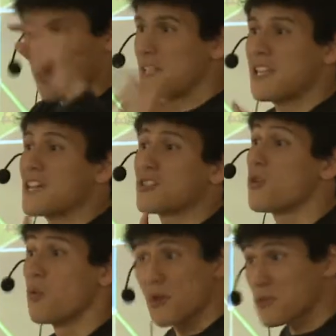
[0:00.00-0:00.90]
He has
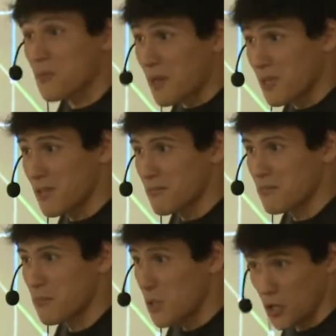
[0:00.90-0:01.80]
no words. Maybe
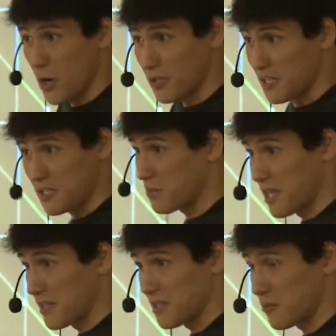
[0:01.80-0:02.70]
young kids
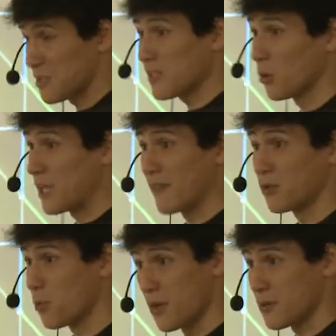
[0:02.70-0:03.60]
playing this. They don't have
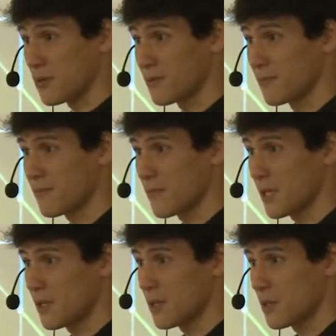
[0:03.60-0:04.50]
the words.
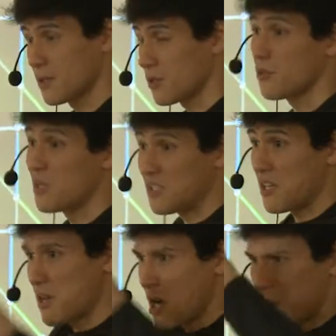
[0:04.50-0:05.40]
So he will
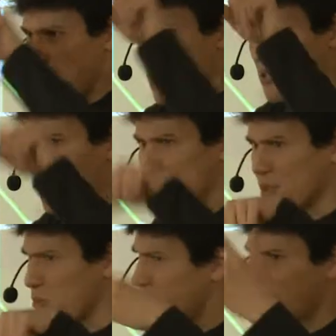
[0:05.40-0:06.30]
say, where is
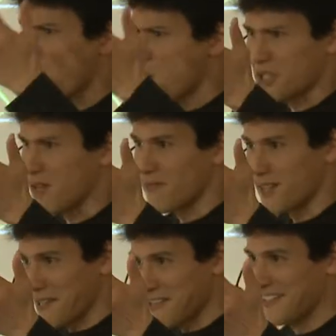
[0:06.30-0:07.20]
something with 4
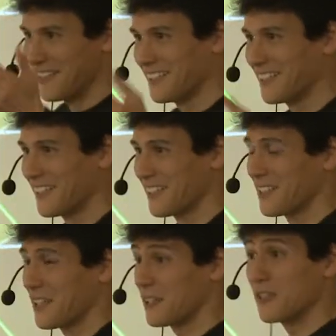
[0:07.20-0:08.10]
something,
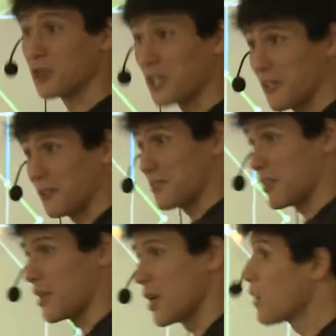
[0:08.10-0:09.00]
and then you can
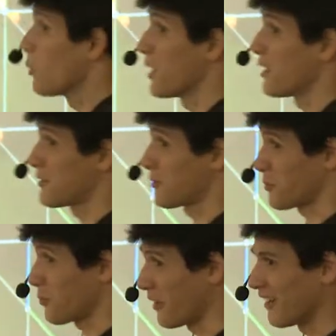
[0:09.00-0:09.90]
say, where is a
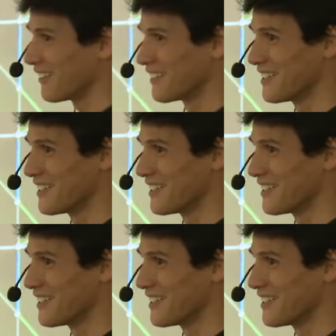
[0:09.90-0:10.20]
square?